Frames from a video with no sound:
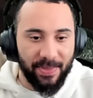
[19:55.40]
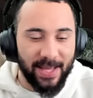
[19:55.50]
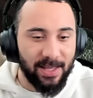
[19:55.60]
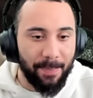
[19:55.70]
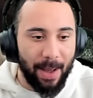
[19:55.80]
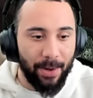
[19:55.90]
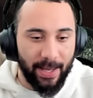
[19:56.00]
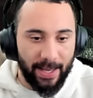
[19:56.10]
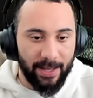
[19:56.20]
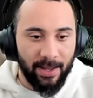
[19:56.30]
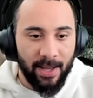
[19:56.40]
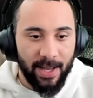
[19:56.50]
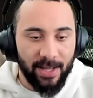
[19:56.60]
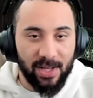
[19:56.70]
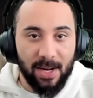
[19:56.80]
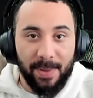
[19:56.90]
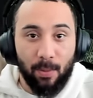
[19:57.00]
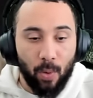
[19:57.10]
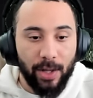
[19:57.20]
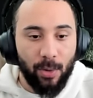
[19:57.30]
that's about it. It's gonna be
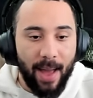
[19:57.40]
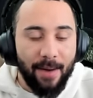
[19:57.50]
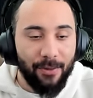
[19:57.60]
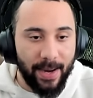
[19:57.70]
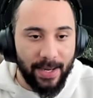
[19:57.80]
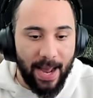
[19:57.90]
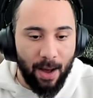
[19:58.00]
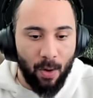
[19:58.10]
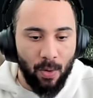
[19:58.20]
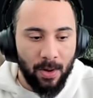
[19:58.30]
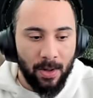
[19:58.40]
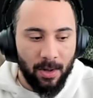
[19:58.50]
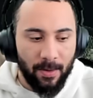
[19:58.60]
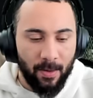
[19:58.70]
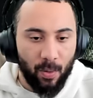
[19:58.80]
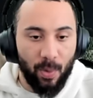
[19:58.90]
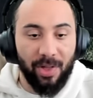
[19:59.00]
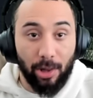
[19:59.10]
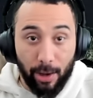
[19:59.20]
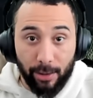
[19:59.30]
what you have right now
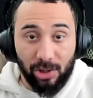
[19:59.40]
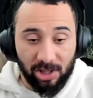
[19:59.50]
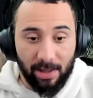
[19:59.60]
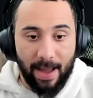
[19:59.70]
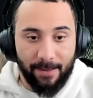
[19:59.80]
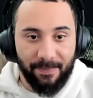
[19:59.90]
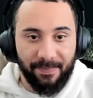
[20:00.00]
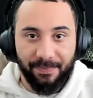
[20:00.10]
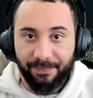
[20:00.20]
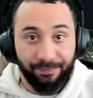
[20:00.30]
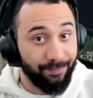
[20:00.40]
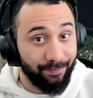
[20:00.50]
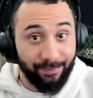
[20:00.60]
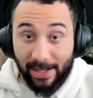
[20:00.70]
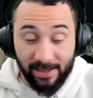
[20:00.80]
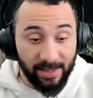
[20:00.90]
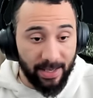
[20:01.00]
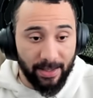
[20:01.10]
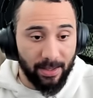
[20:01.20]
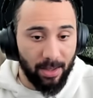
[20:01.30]
with a large slot. That's
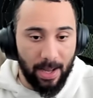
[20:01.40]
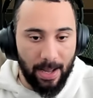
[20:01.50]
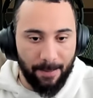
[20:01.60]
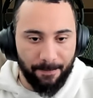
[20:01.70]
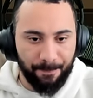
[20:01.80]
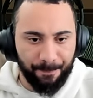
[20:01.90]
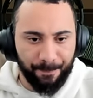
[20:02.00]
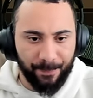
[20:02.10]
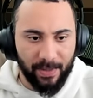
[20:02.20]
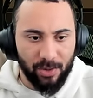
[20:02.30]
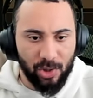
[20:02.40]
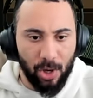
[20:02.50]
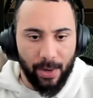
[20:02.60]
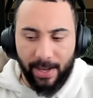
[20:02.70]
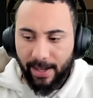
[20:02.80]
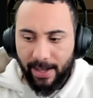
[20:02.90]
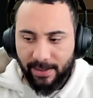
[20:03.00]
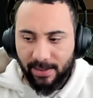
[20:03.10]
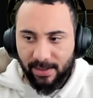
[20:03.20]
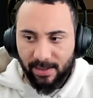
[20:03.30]
it. Um, so it,
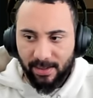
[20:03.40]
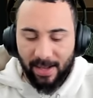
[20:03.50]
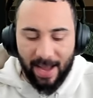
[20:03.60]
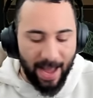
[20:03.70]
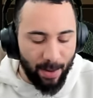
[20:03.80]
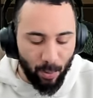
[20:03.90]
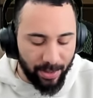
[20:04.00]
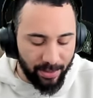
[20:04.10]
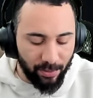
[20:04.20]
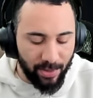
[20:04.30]
it's I wouldn't